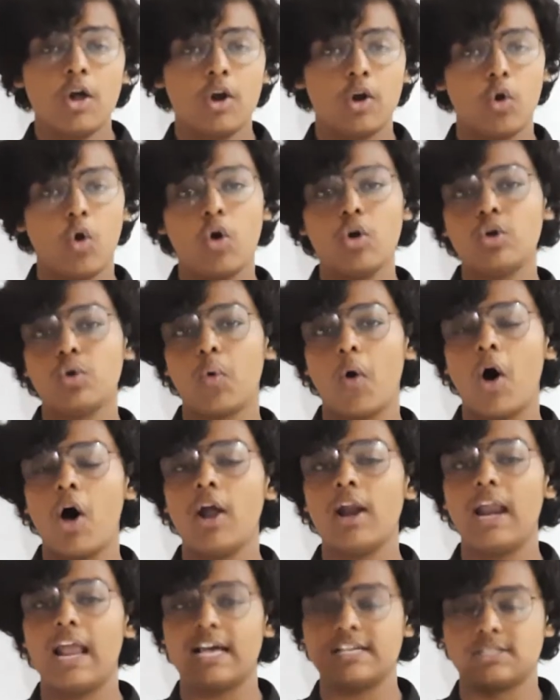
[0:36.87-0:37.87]
Known to all
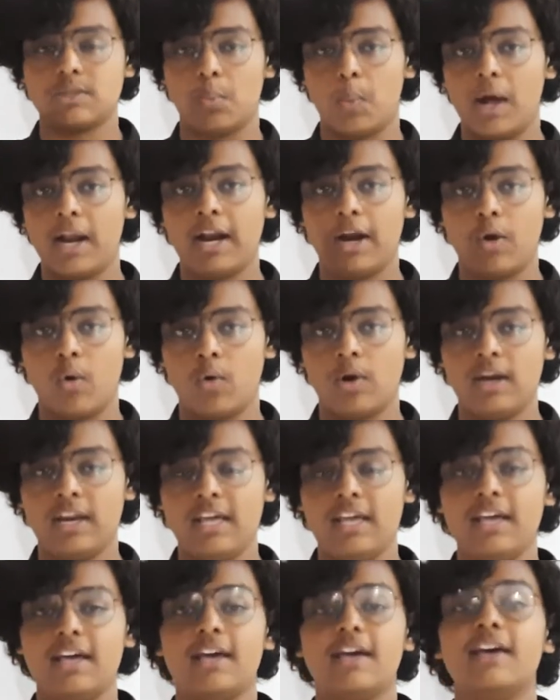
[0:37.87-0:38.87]
as the one and
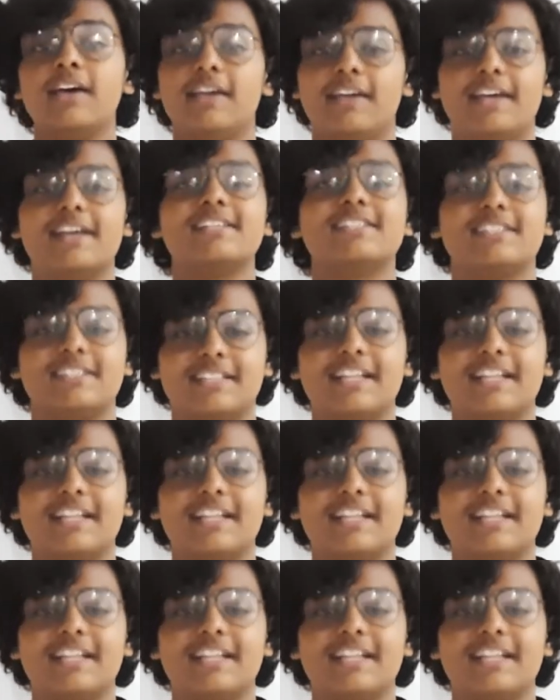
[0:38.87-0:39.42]
only, yes,